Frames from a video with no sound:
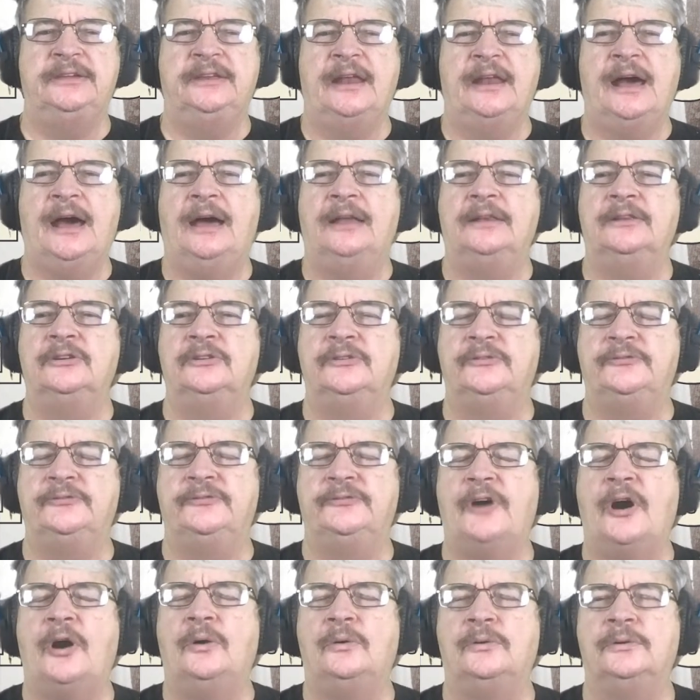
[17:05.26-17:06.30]
I look
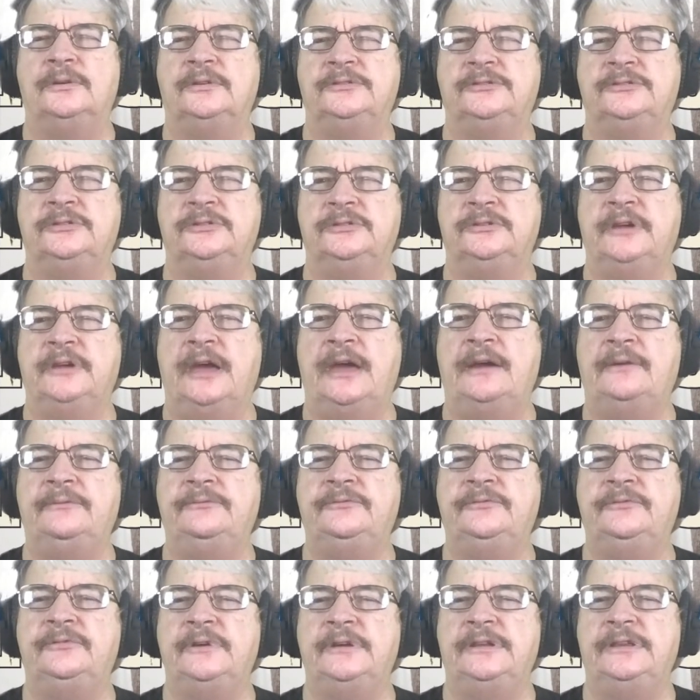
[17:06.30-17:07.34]
forward to
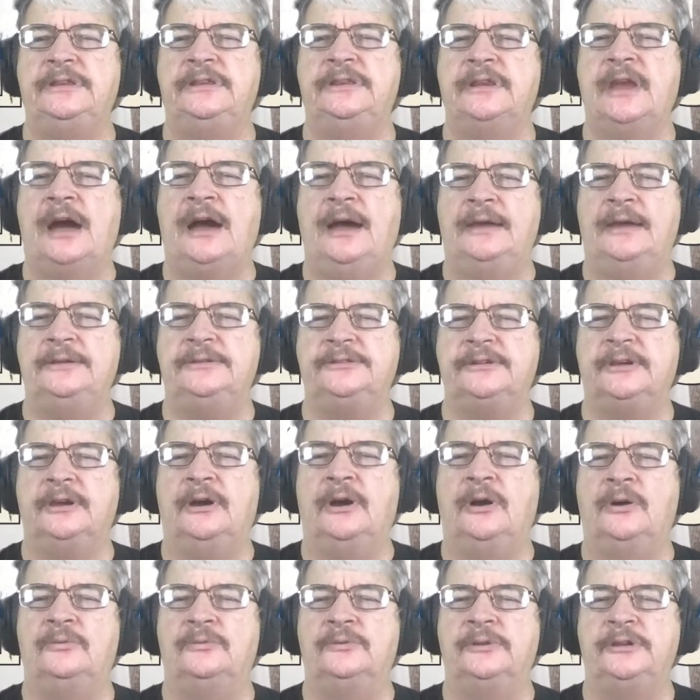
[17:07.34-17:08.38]
every night
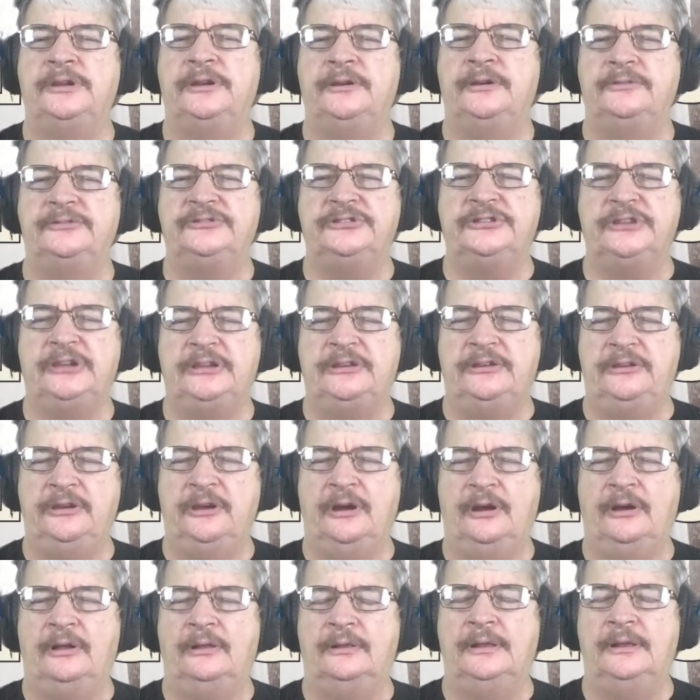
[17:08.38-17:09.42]
on here seeing
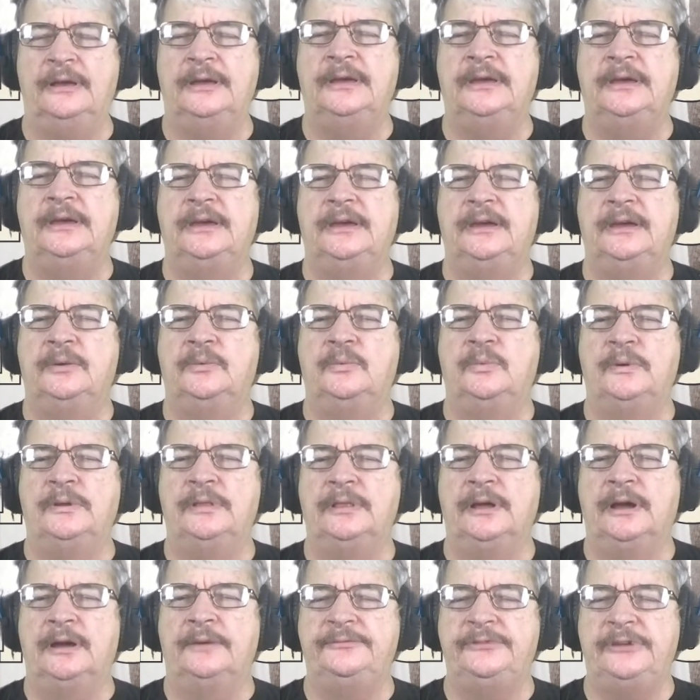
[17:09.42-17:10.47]
y'all. We
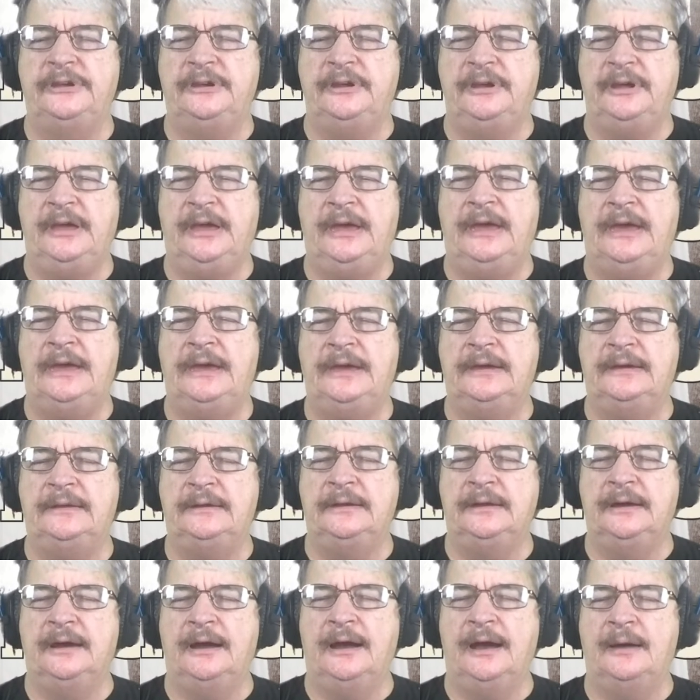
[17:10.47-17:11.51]
love you.
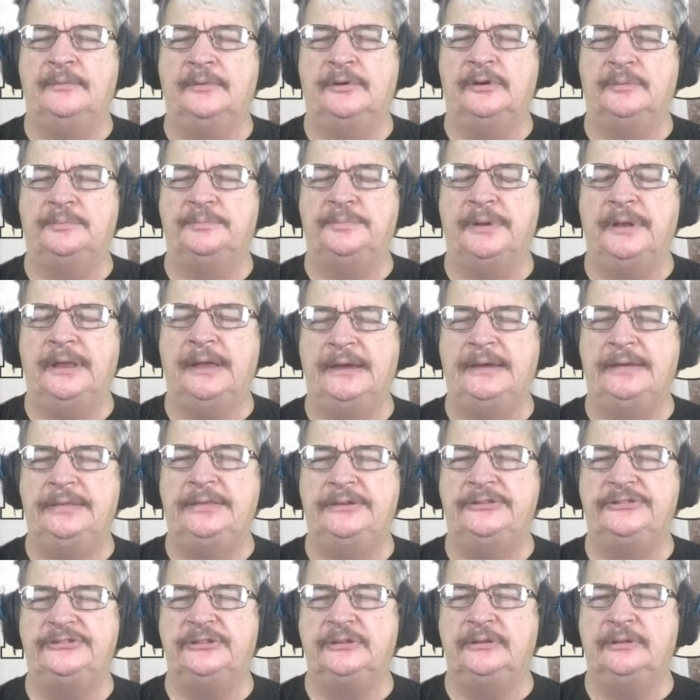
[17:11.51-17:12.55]
And I'm going to play
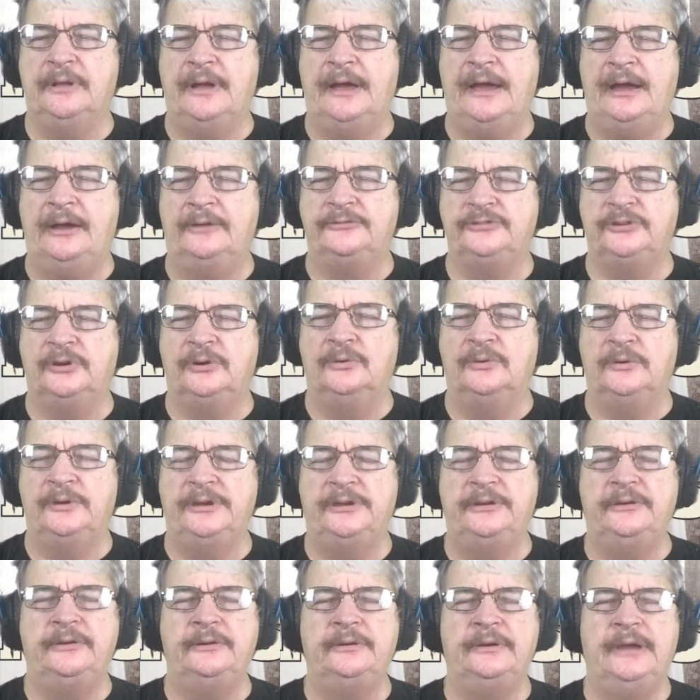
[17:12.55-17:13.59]
this little outro
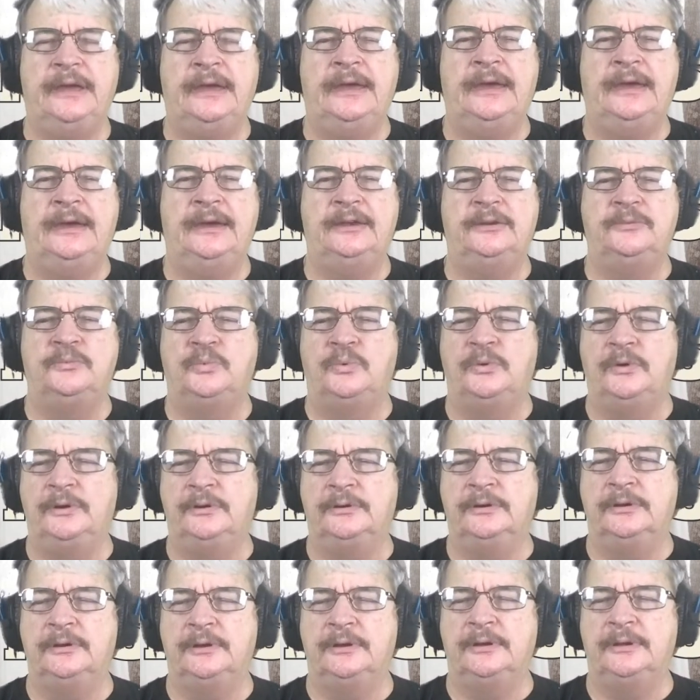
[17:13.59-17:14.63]
here, and
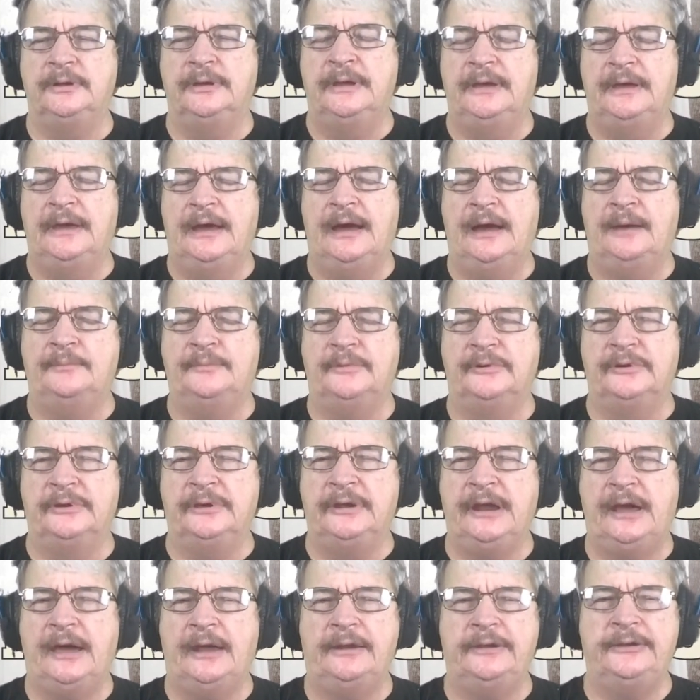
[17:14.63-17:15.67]
I'm going to
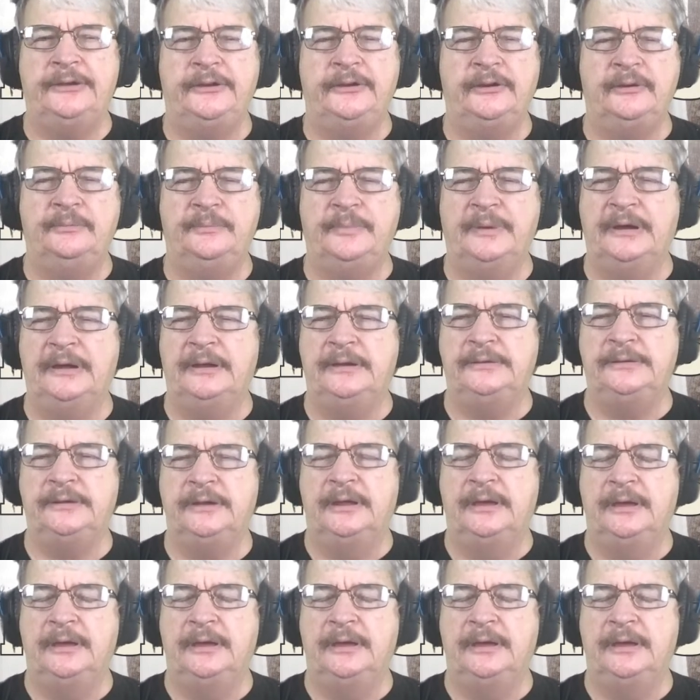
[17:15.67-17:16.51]
get out of here. But